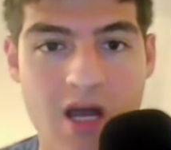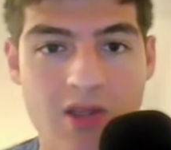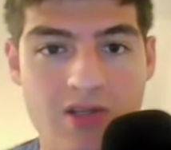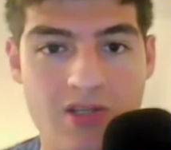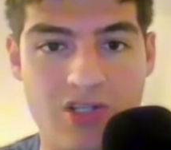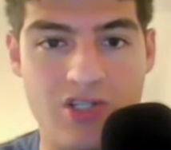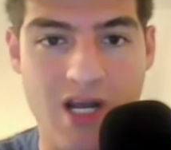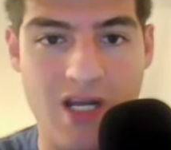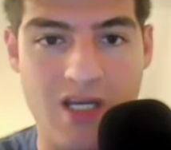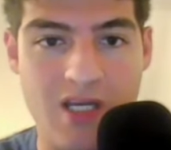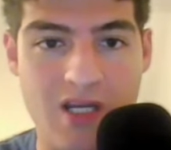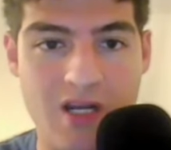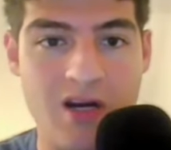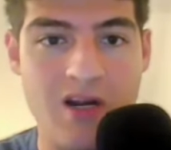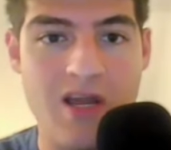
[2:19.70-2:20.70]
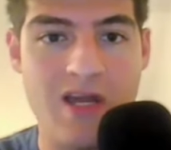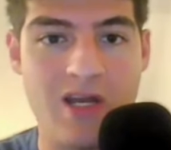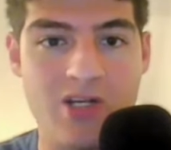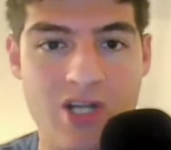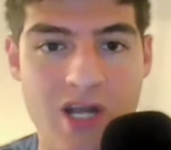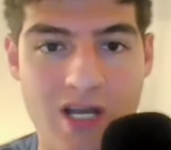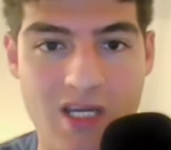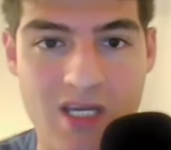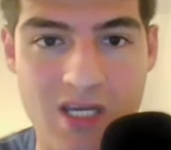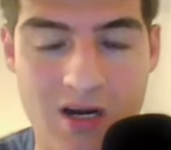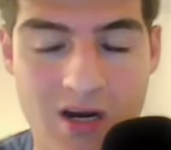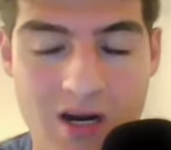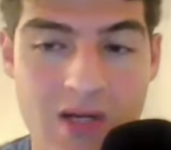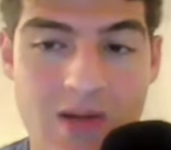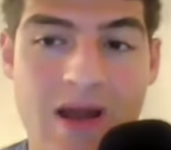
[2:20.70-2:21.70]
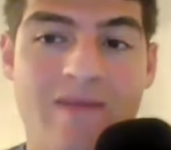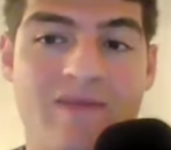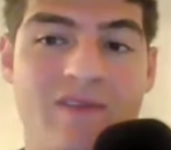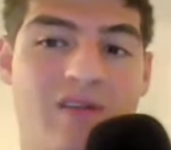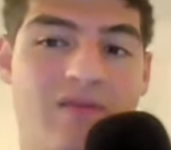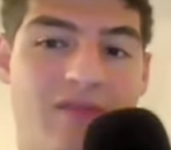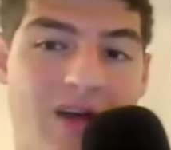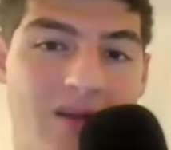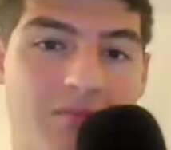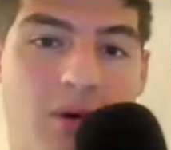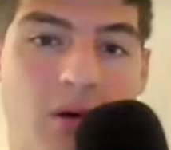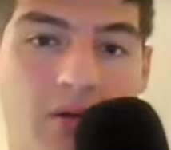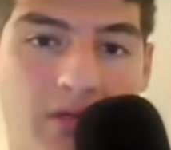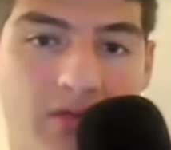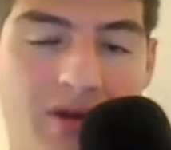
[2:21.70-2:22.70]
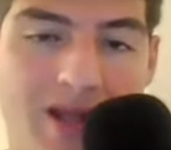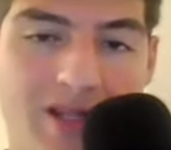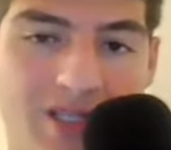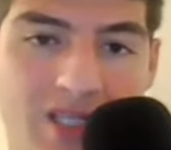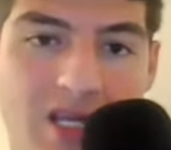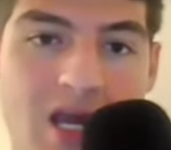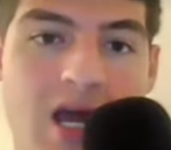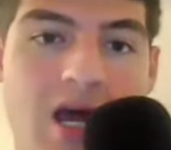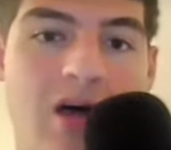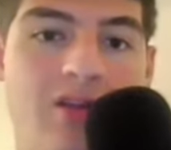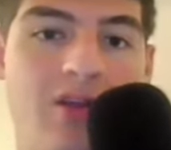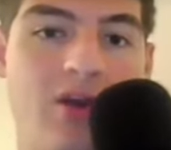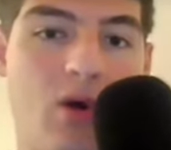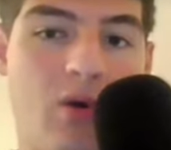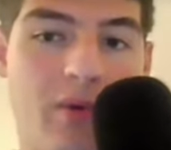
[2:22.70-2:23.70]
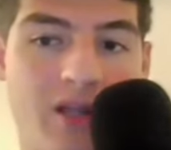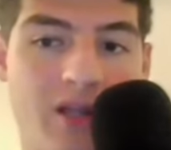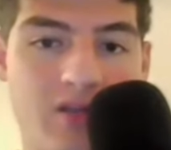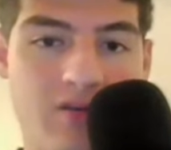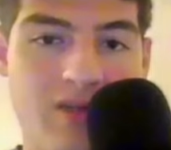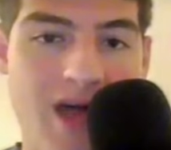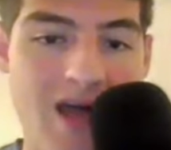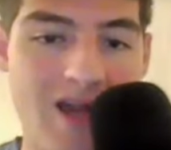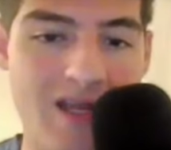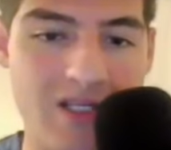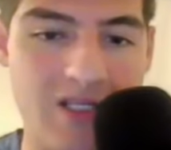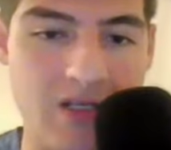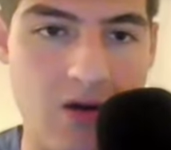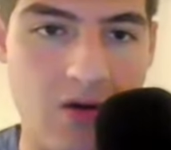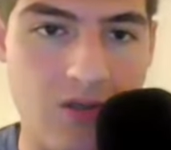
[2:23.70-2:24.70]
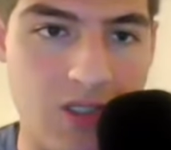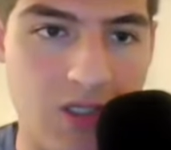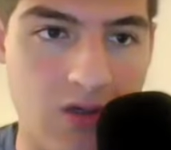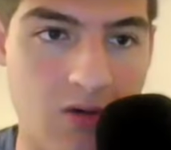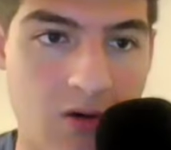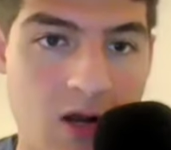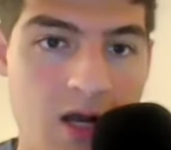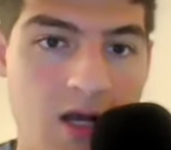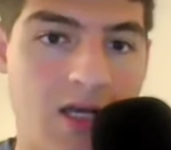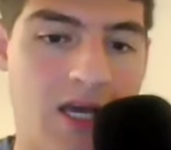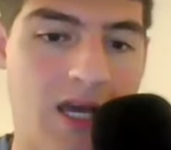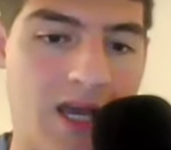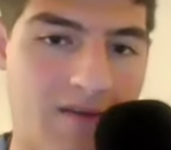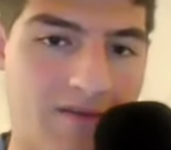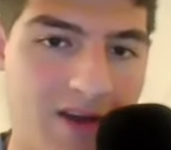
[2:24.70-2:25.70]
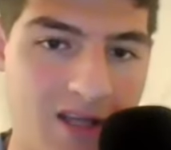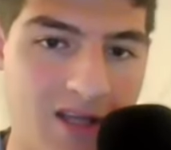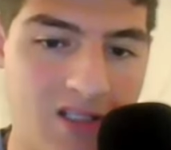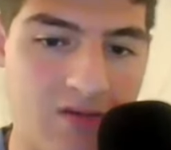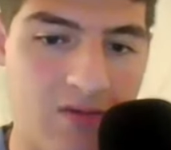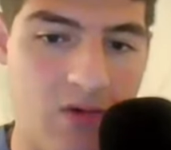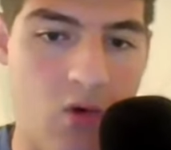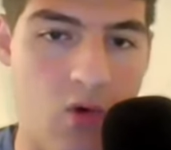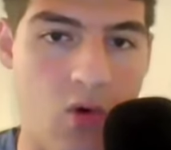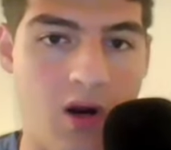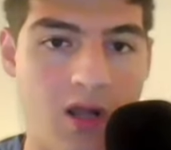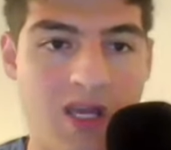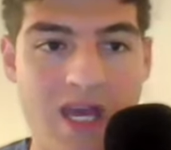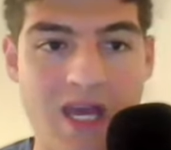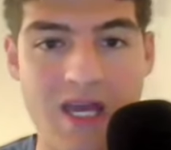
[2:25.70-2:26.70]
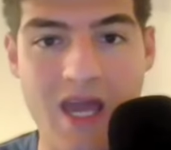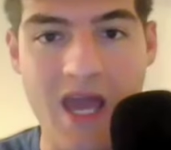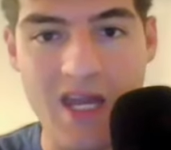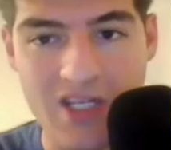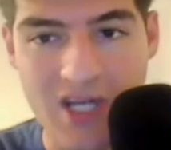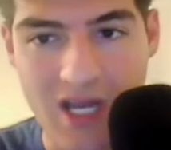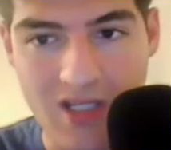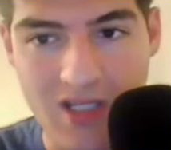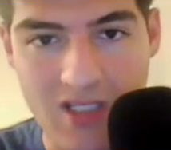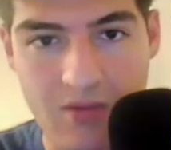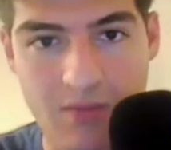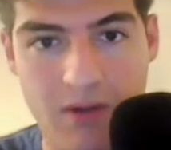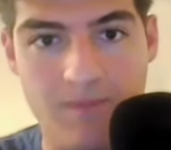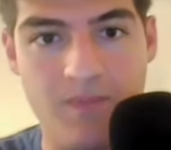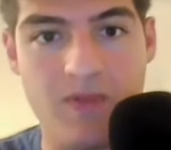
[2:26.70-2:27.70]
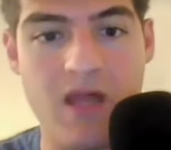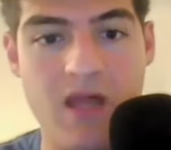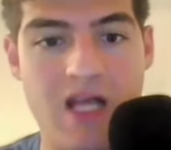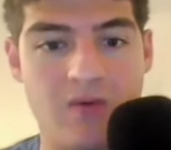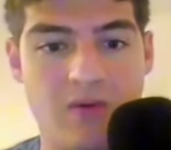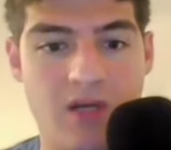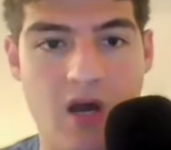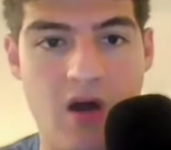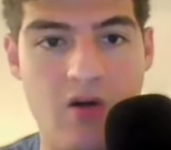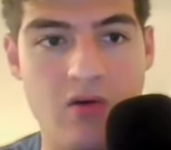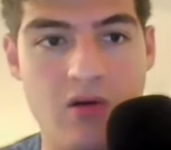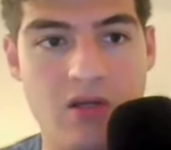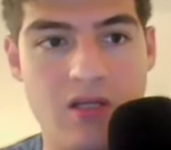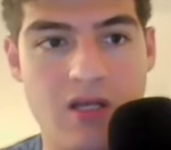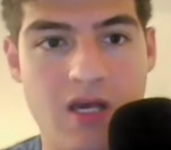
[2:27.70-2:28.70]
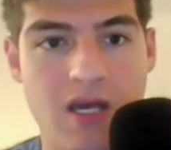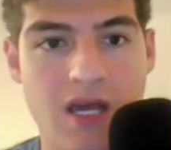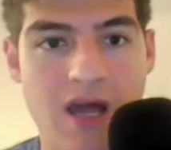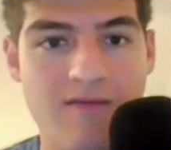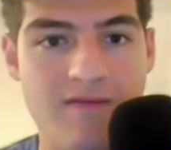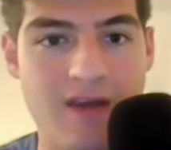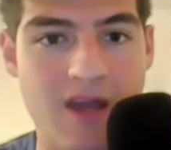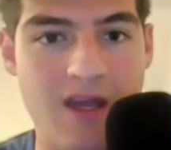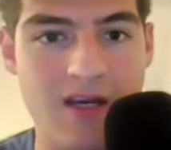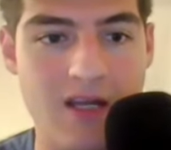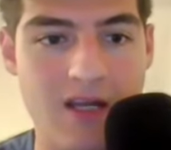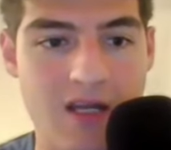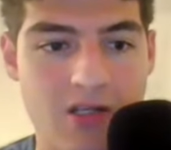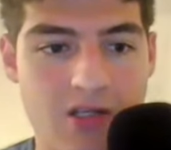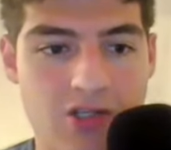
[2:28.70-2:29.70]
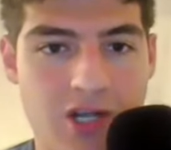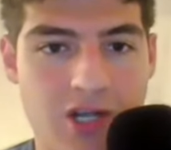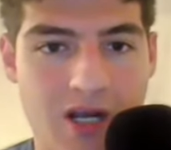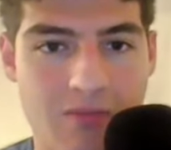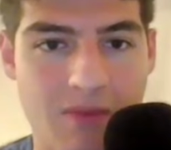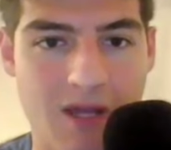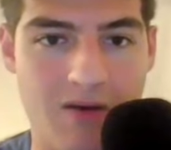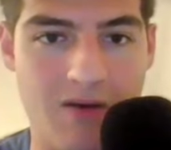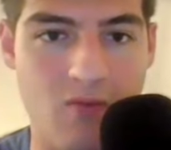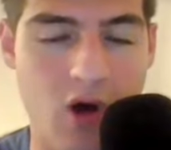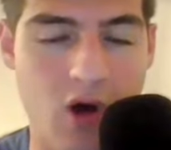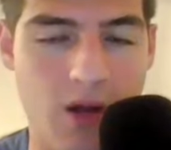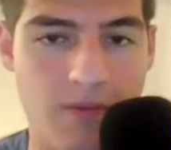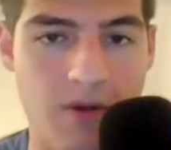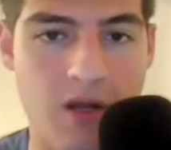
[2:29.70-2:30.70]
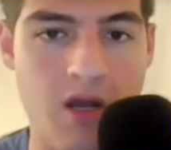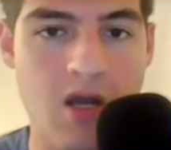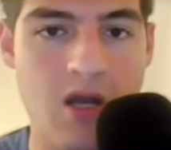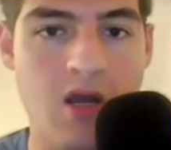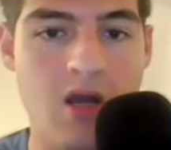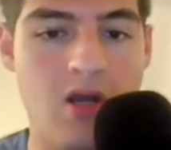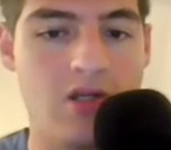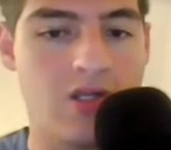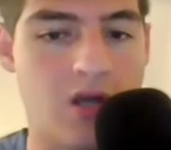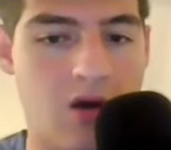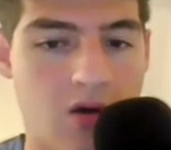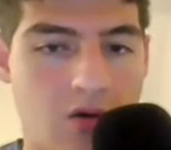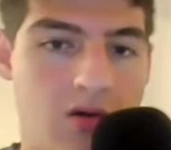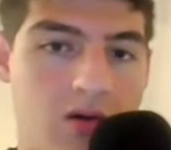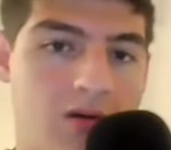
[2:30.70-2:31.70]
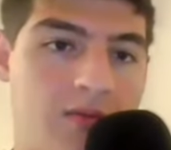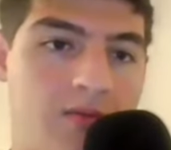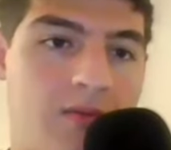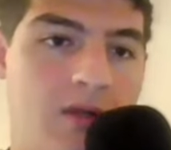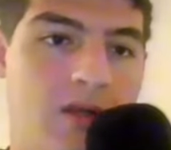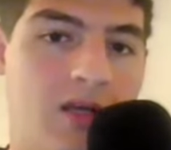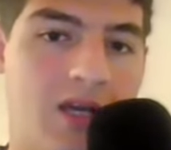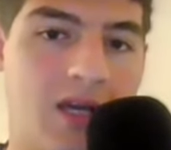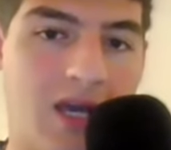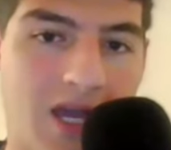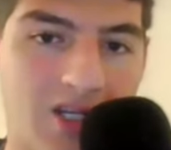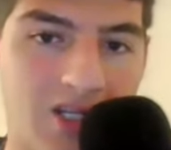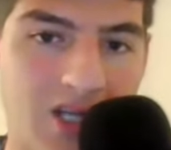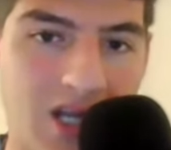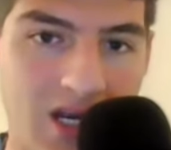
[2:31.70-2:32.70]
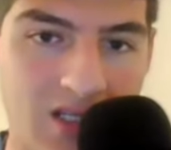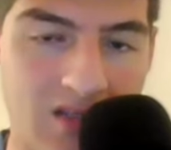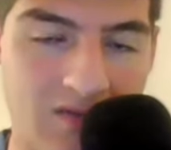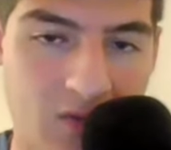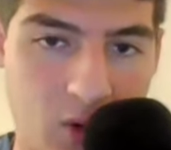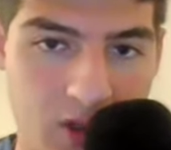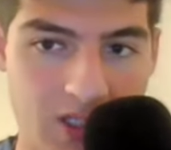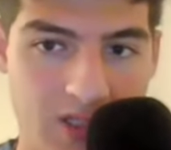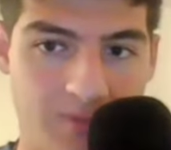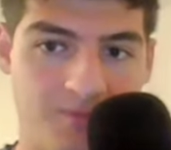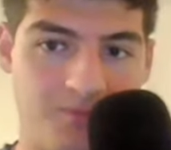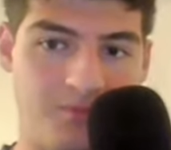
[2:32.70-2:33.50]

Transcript: There's a check here and a check here, and you have to defend both threats. The only way to do that is to go to king f8 or king h8. But as we know, king f8 is checkmate in one. So king h8 is forced.